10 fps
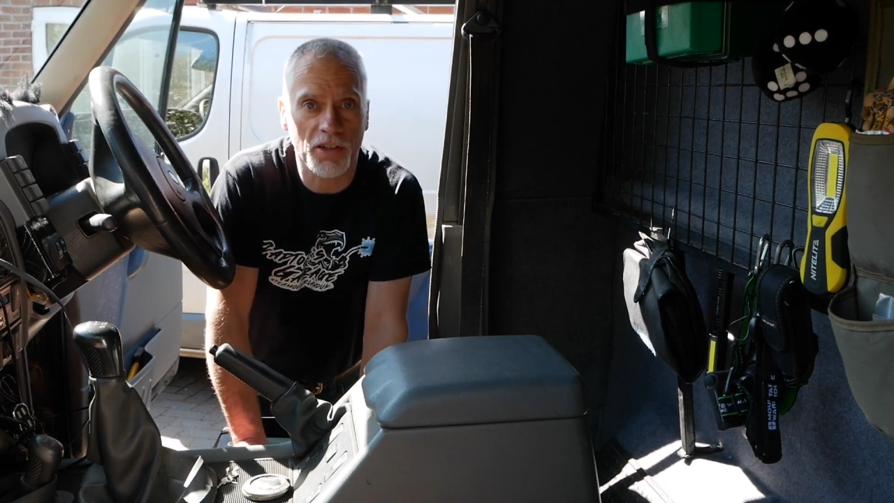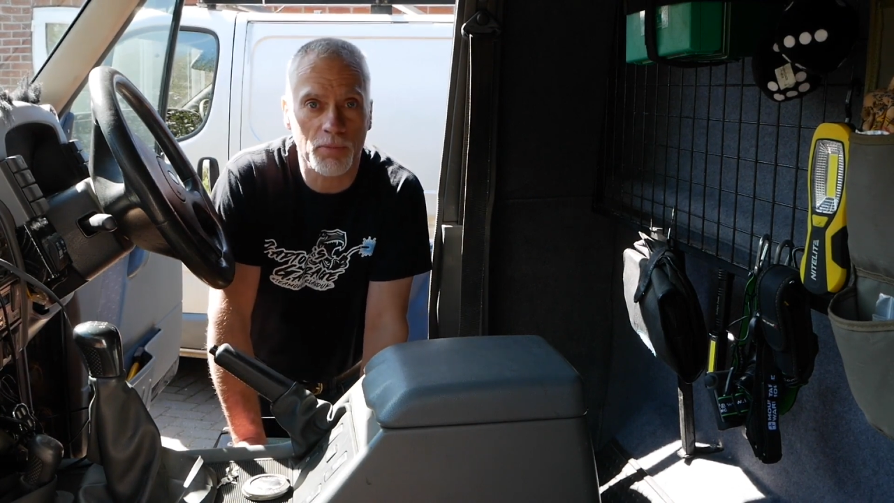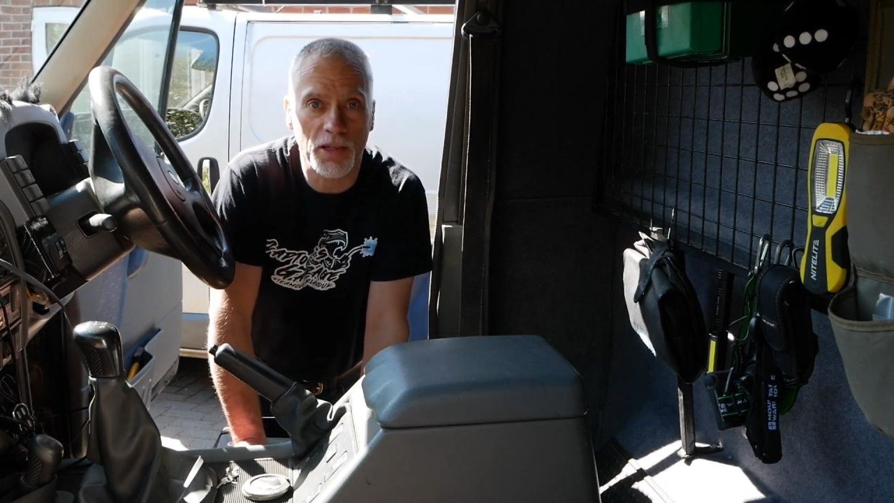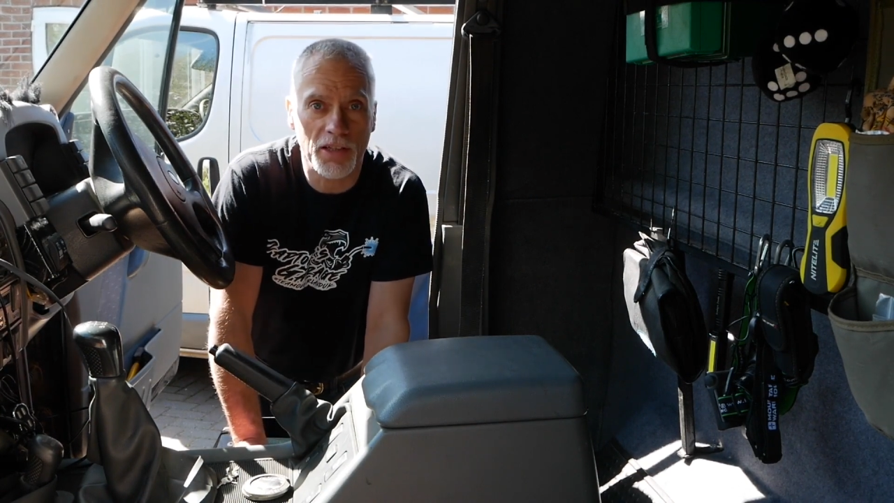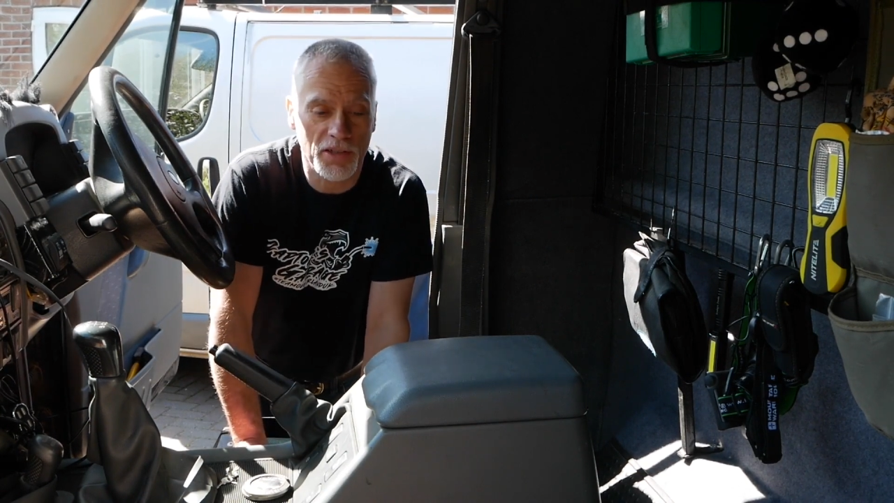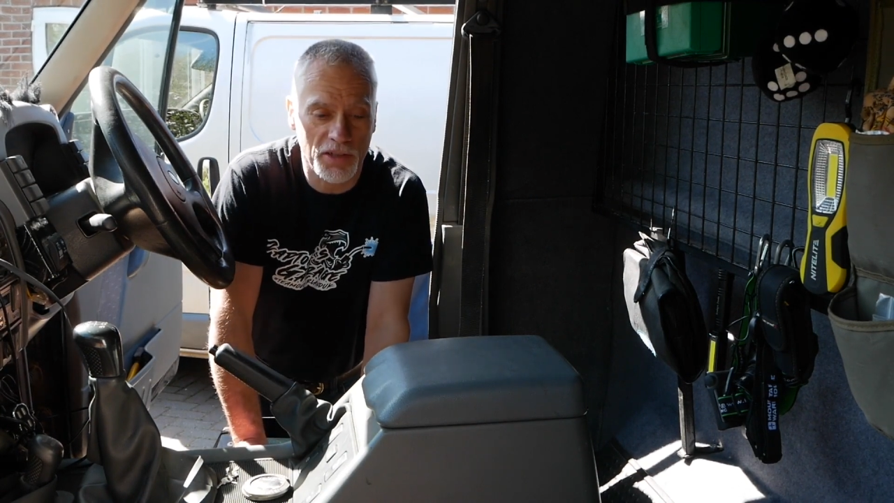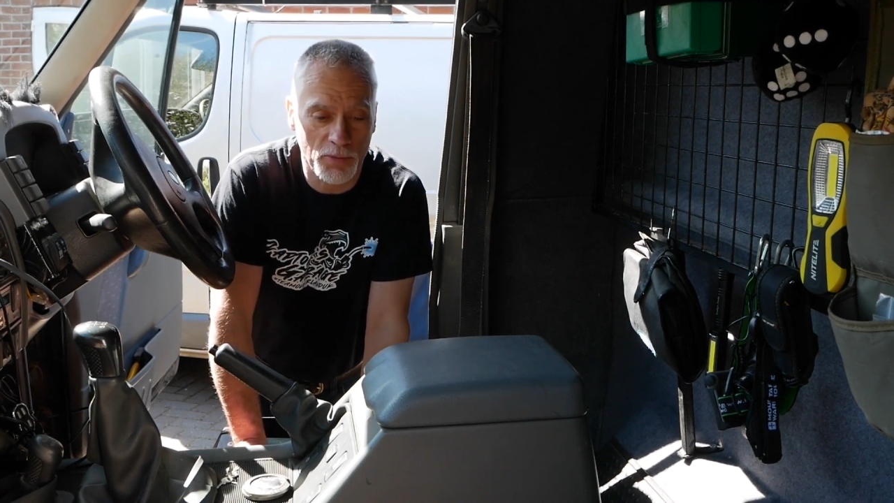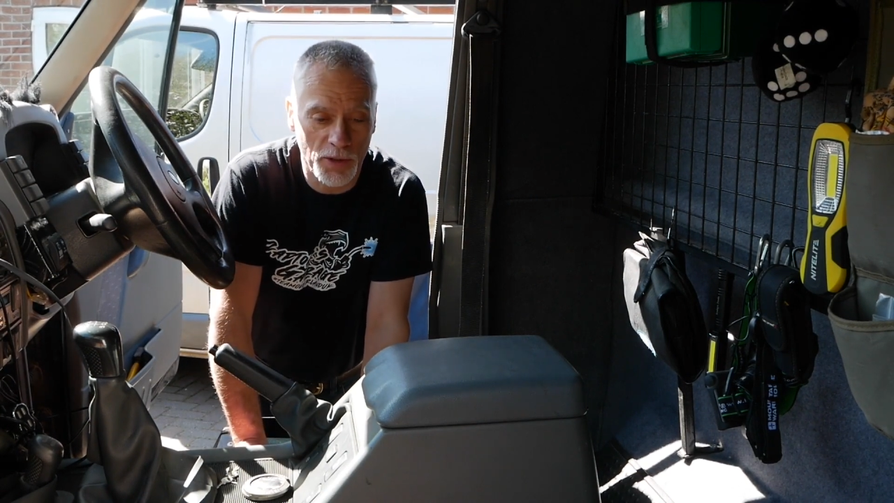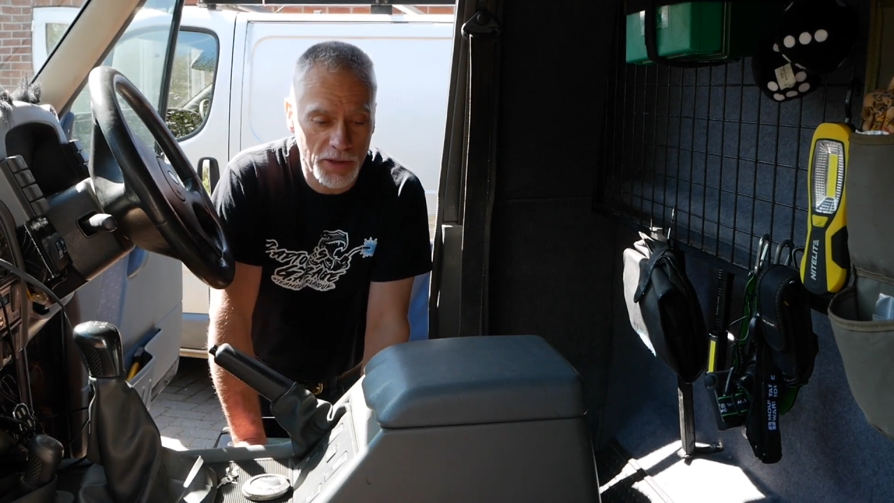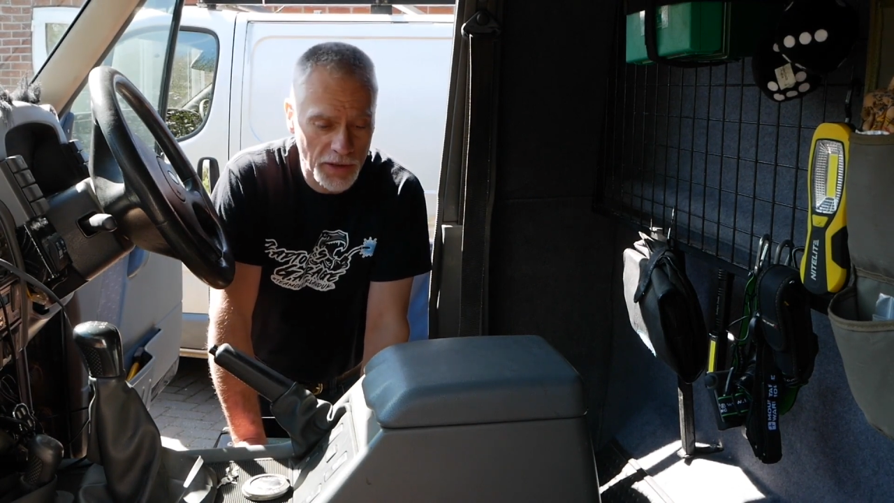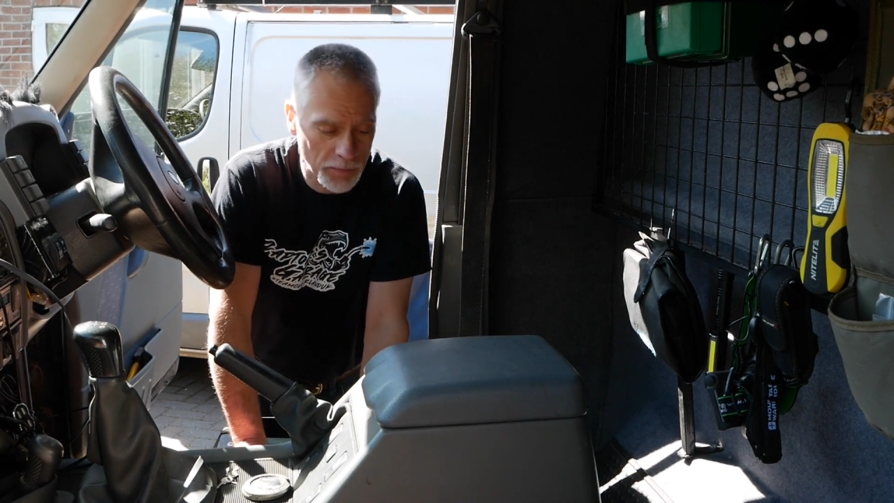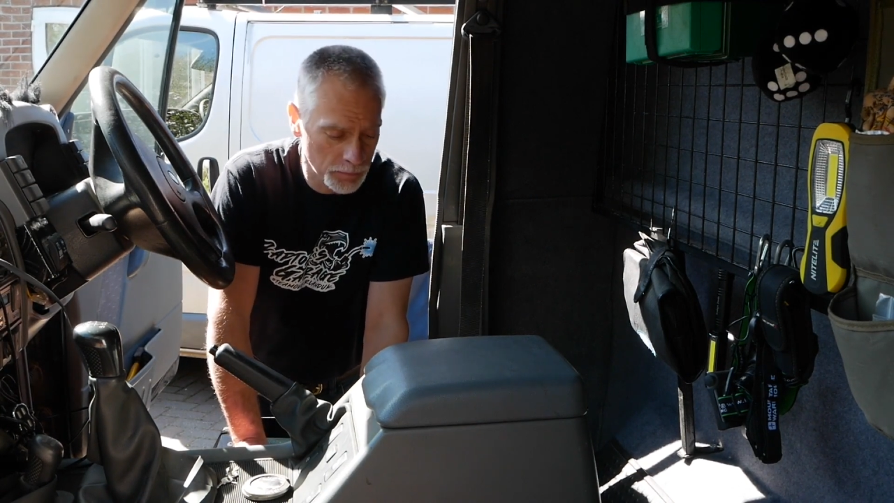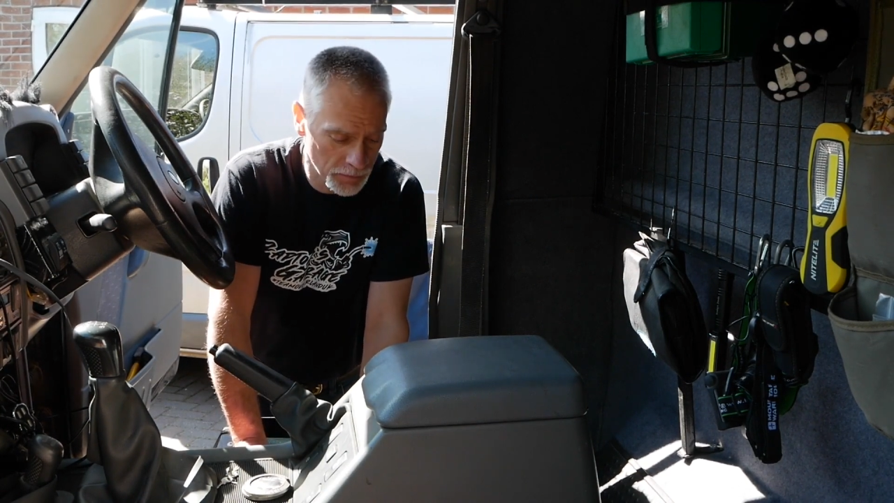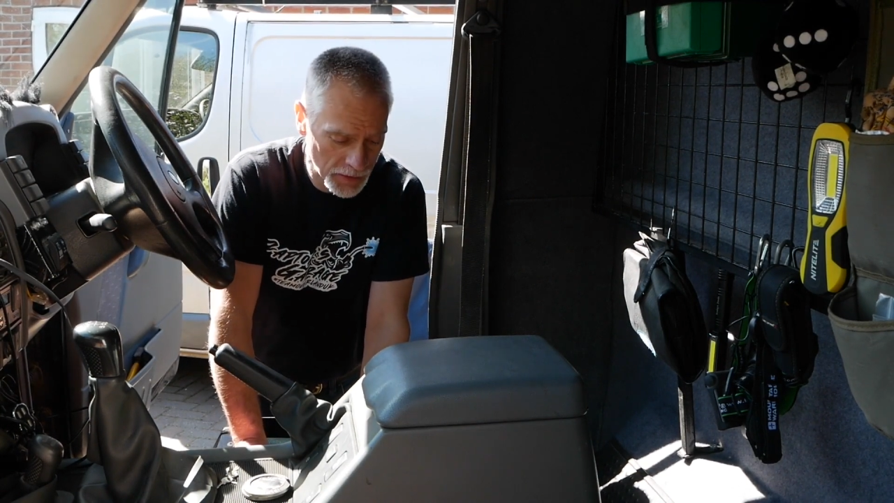going to be easier to work on.